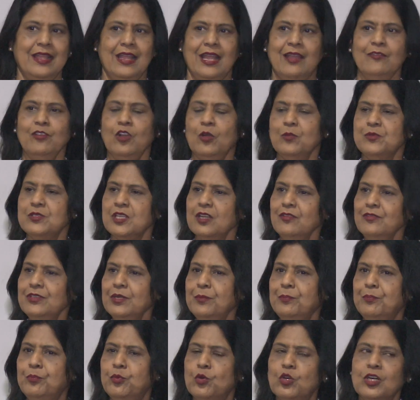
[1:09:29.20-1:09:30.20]
Have you observed
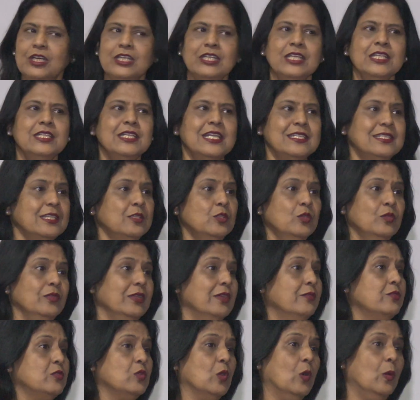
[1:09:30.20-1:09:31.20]
a poor ridge? I said no, we
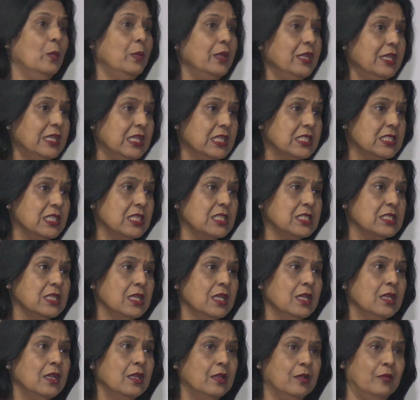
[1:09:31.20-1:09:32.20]
have so many ridges.
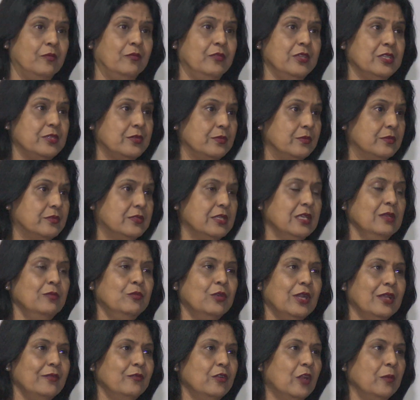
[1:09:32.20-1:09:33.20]
We still
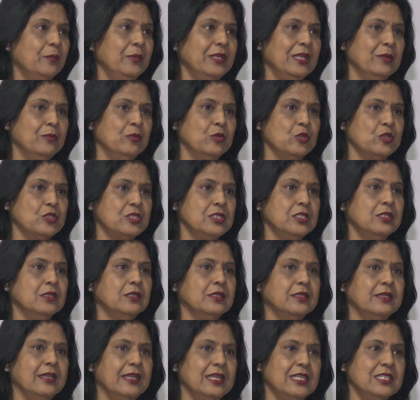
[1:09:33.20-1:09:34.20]
would have not been able to see
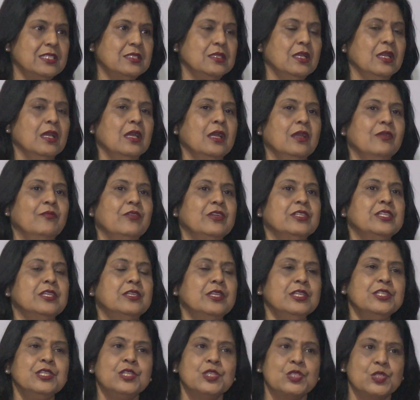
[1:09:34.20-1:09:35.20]
a case where the
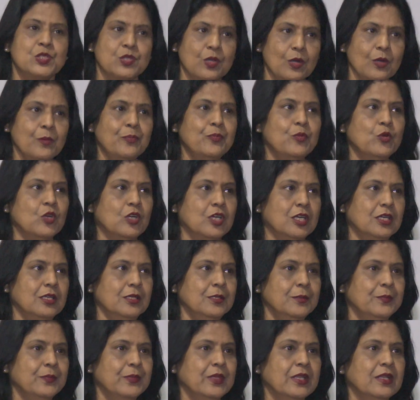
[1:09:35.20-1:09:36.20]
ridge is so
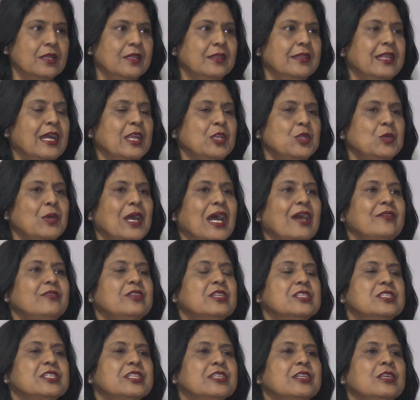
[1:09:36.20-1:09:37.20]
poor that you
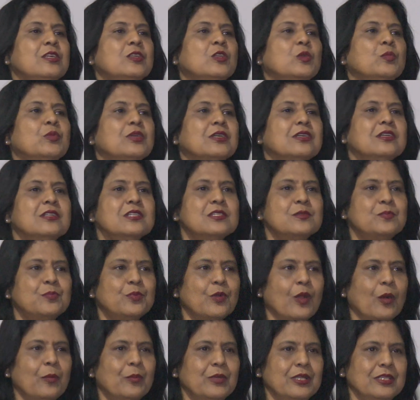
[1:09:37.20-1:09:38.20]
have the genial tubercles
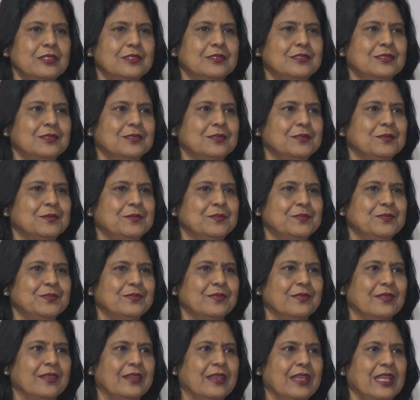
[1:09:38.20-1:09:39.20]
prominent.
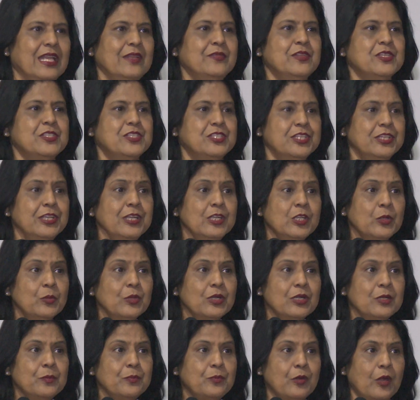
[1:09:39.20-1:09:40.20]
If the genial
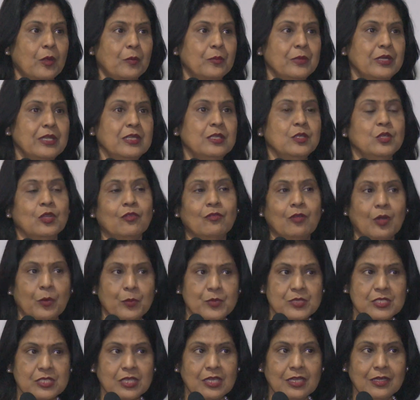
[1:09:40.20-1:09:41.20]
tubercle prominent, you have
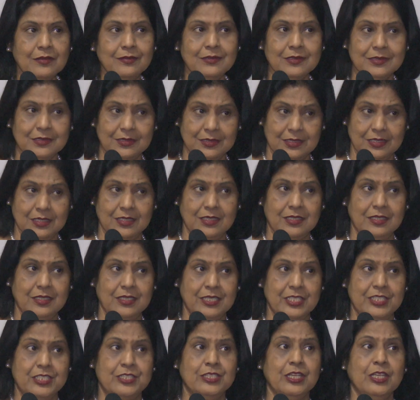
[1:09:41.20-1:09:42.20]
observed,
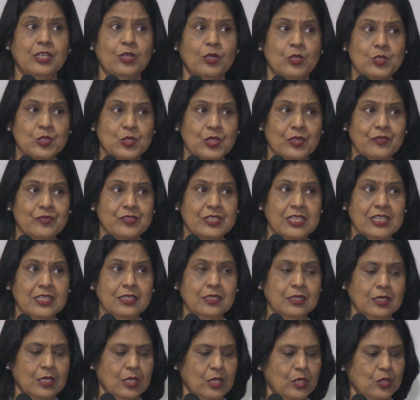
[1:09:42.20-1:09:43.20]
digitally also you have
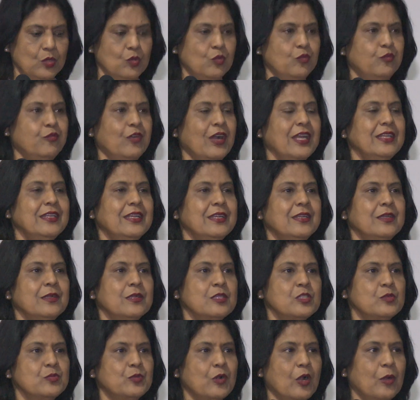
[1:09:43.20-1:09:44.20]
seen, you find that it
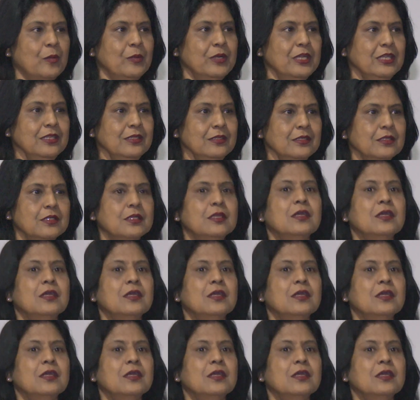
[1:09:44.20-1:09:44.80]
is prominent,